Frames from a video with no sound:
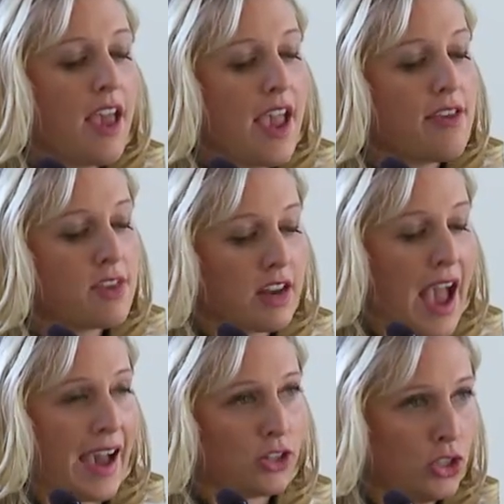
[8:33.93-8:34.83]
And then
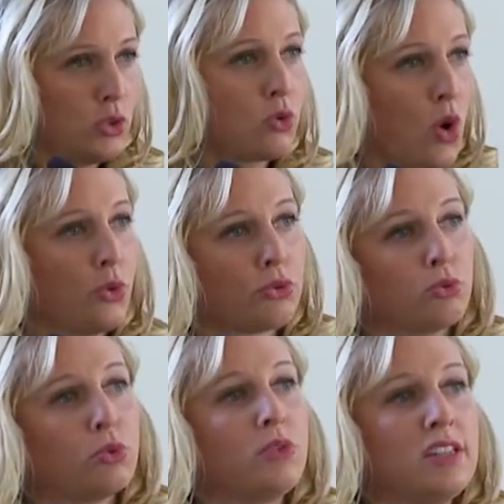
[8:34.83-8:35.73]
as you go
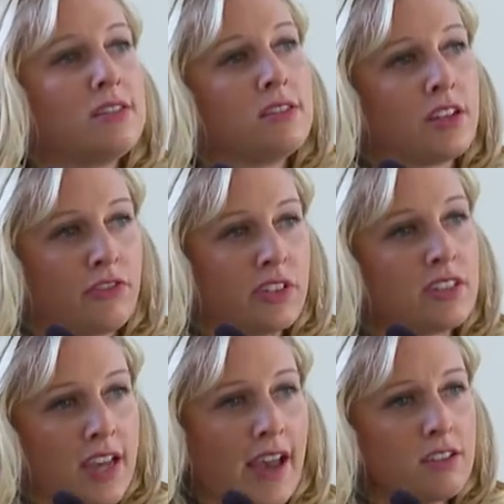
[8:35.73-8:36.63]
through these different
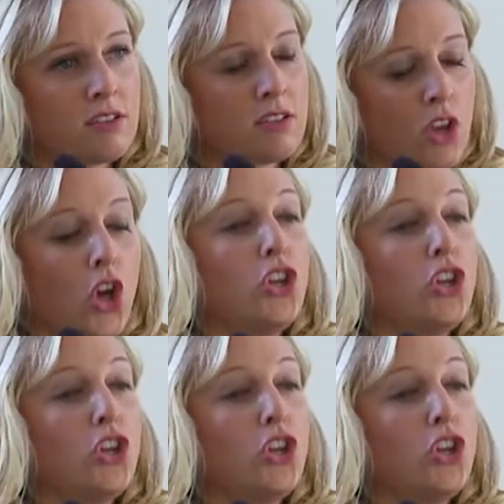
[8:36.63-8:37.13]
tests,